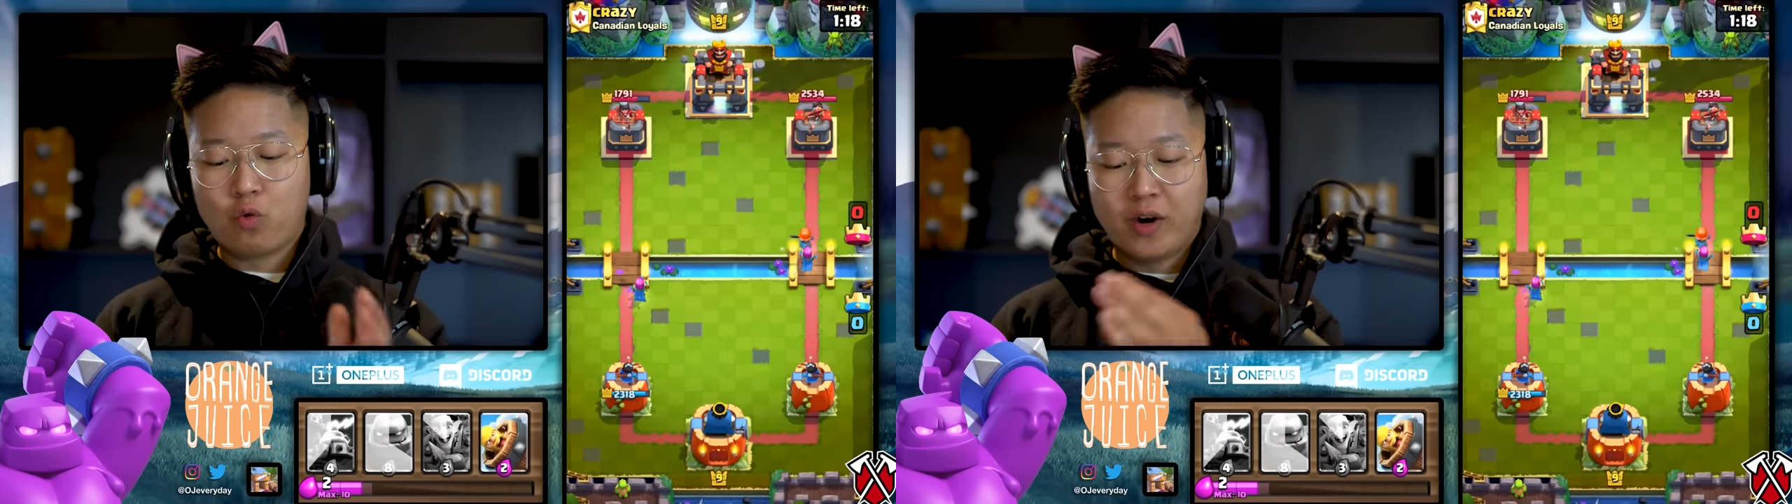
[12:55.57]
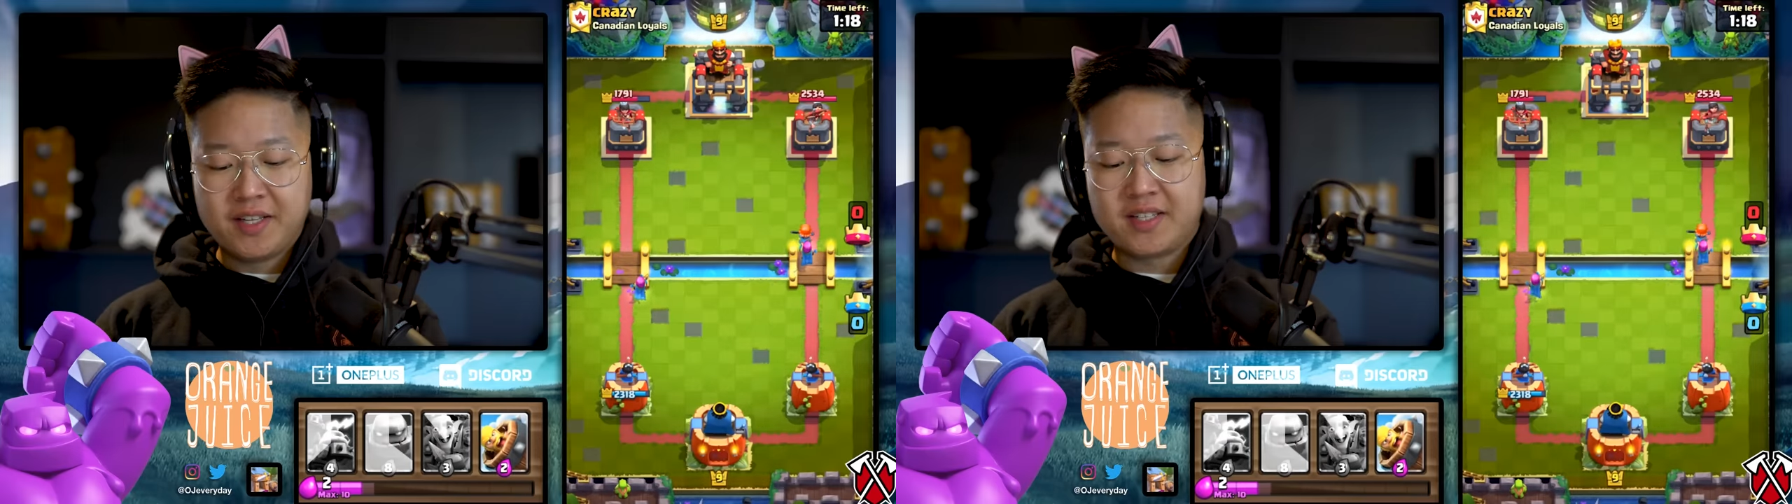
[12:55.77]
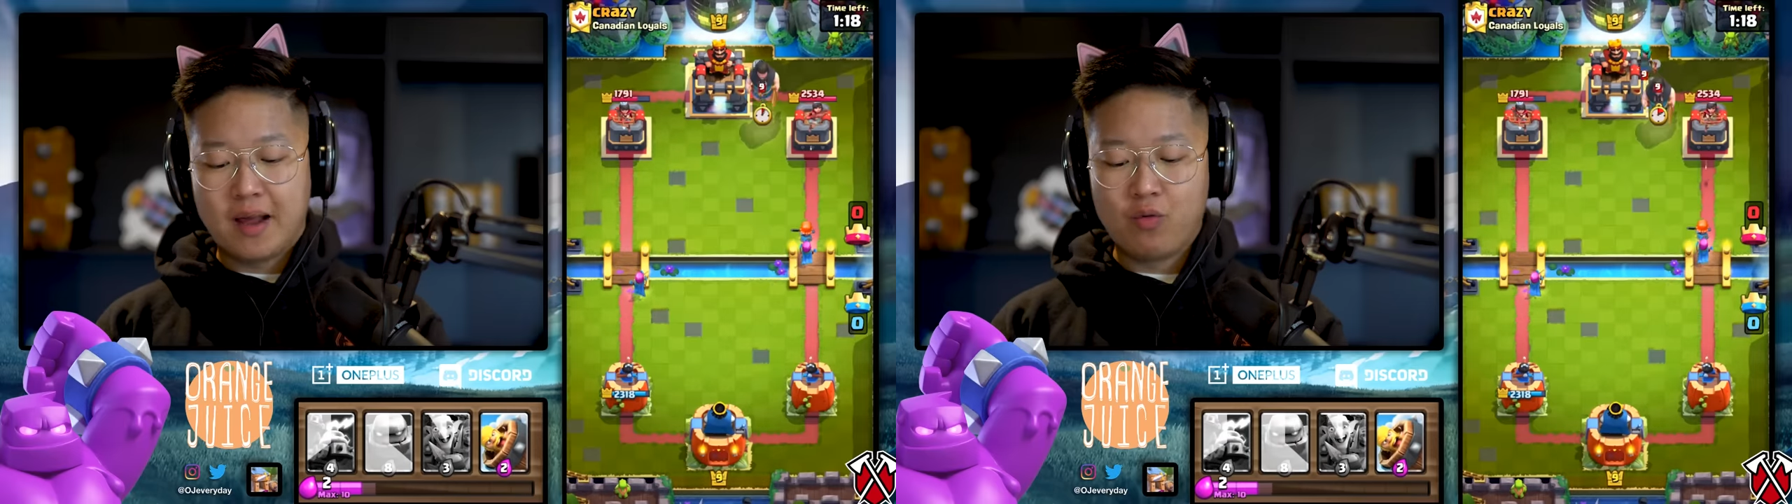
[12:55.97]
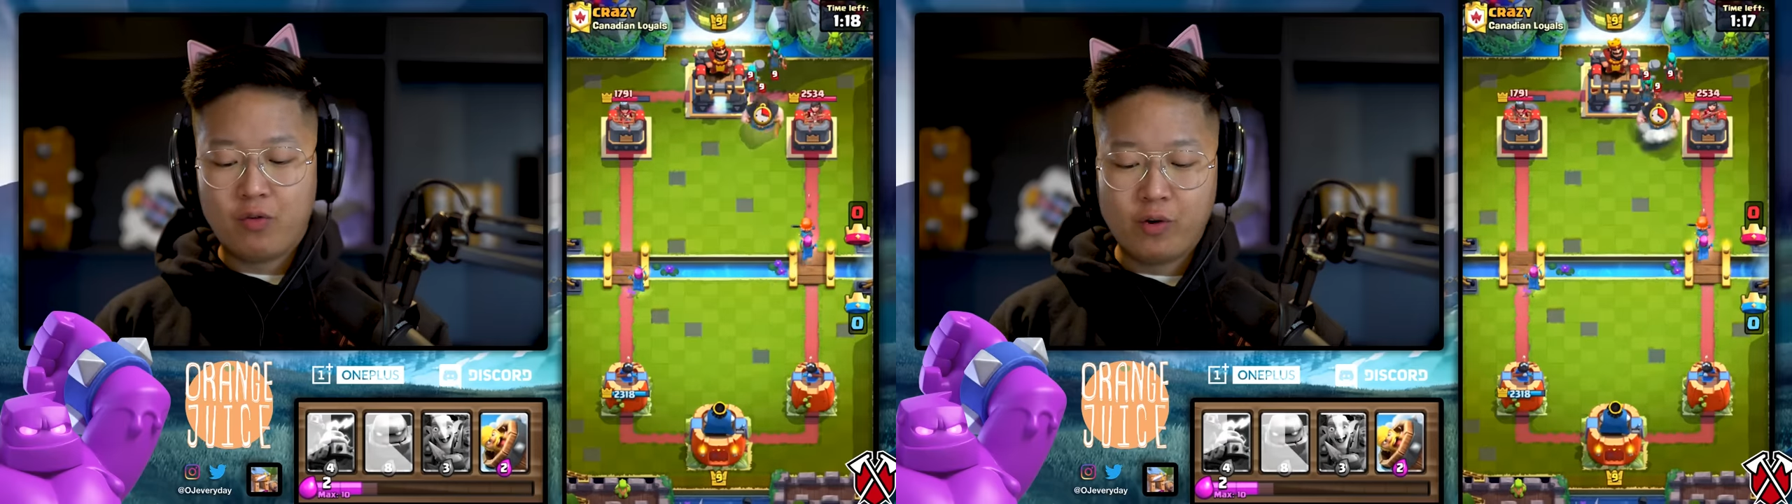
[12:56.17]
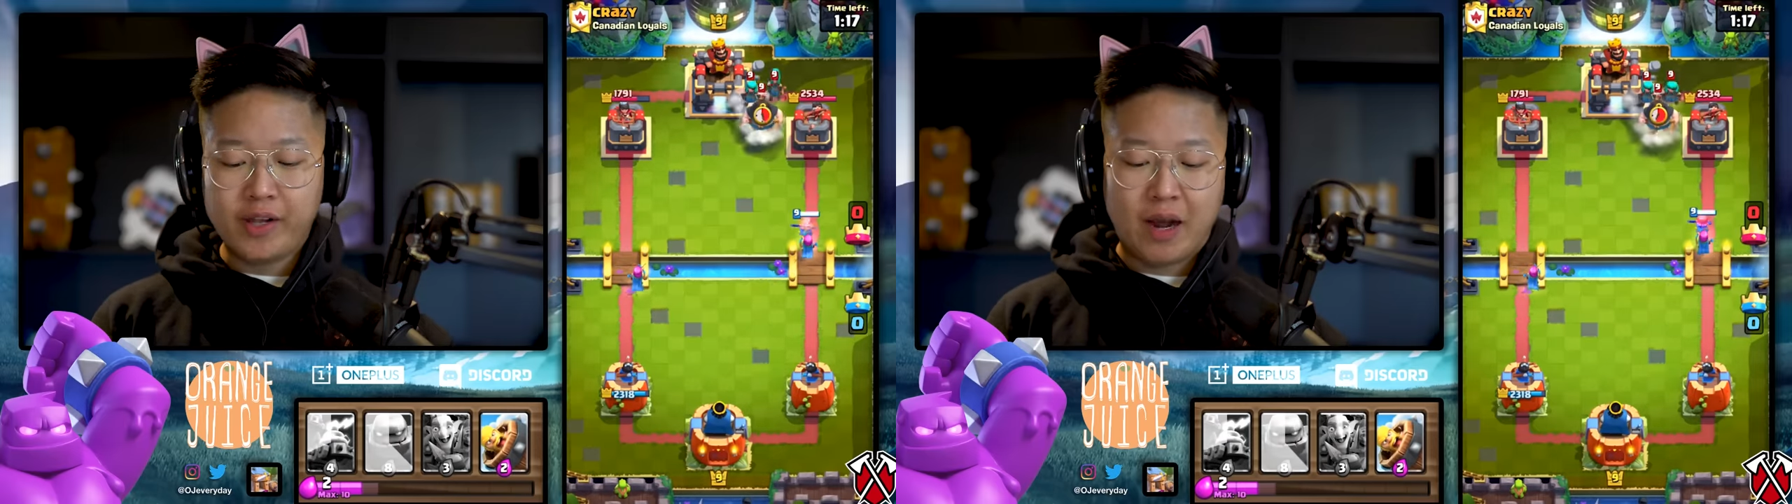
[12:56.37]
right side when
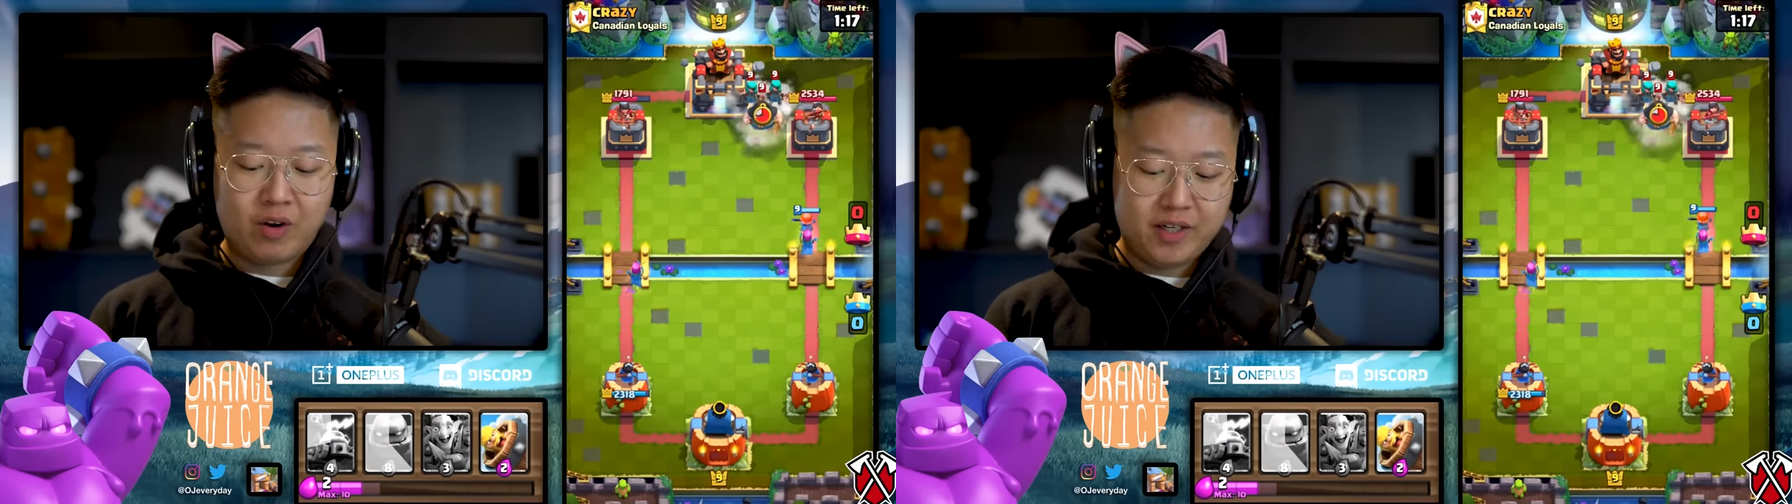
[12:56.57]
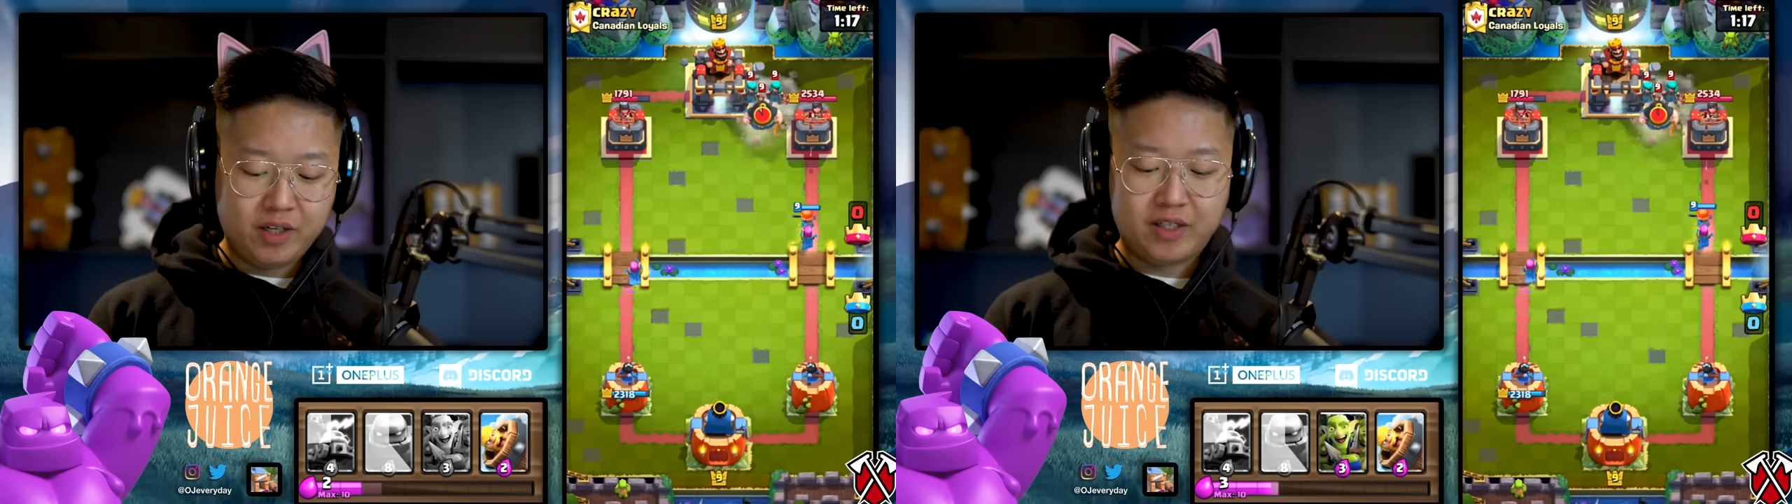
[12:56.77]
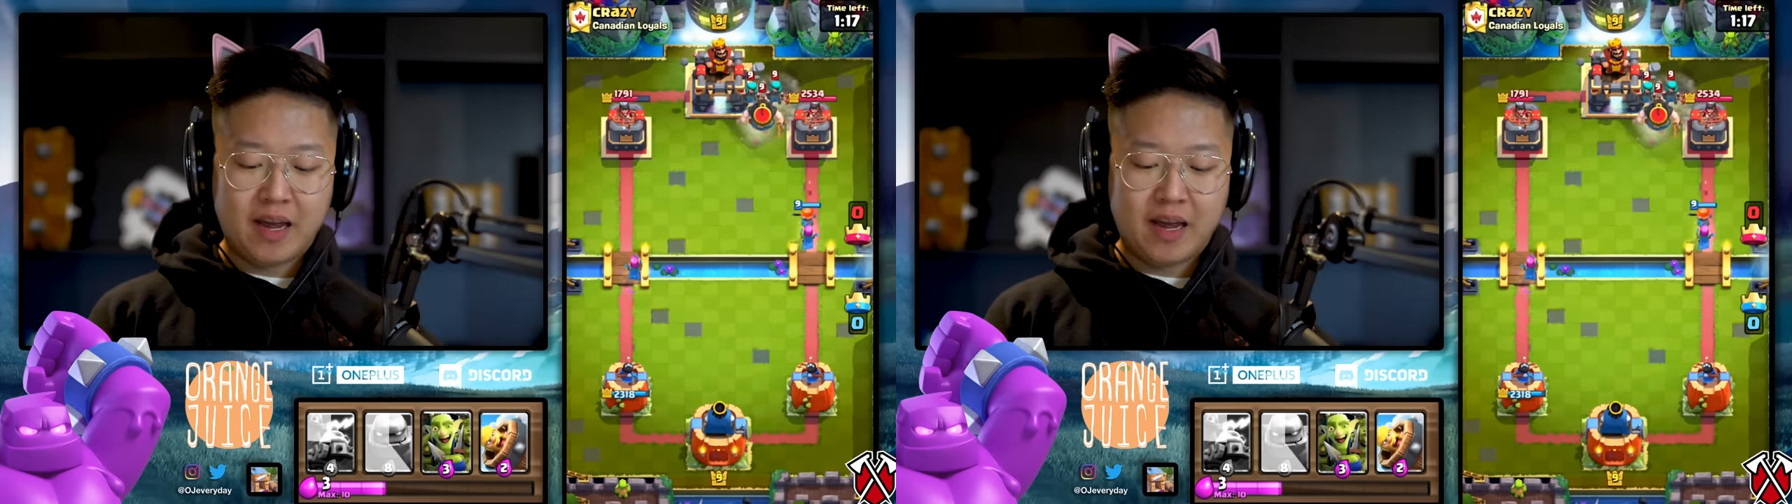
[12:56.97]
really I want to deal